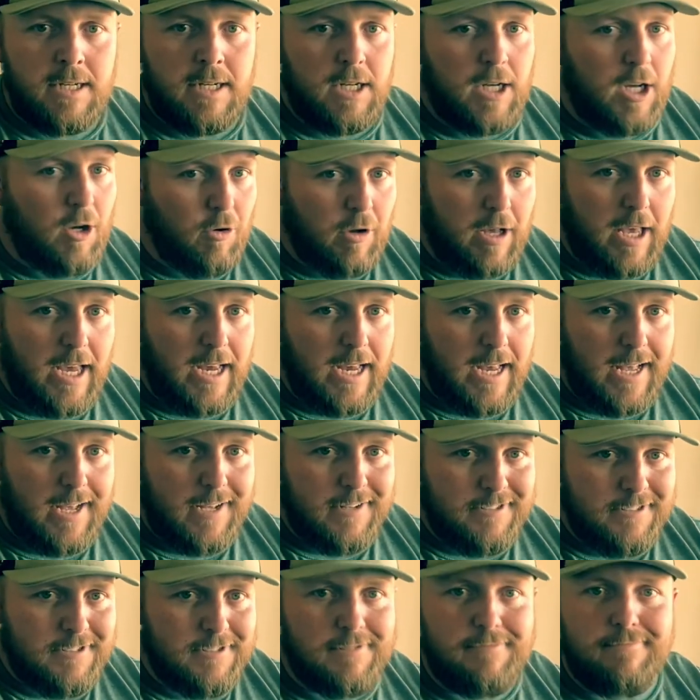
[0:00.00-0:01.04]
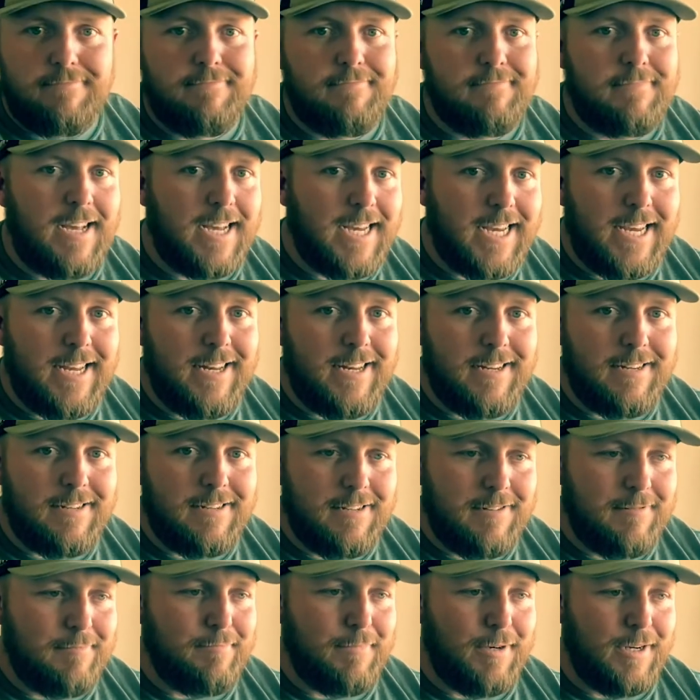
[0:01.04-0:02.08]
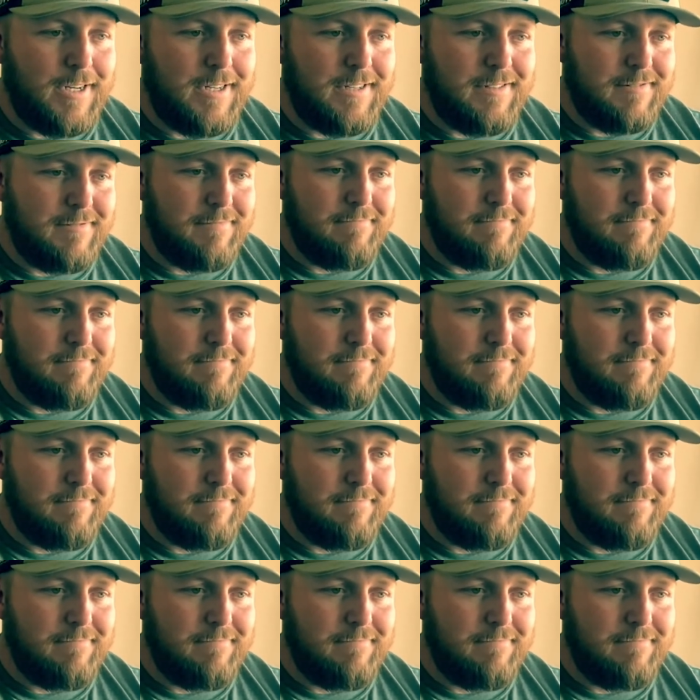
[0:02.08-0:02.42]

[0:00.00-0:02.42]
Okay guys, I get it, but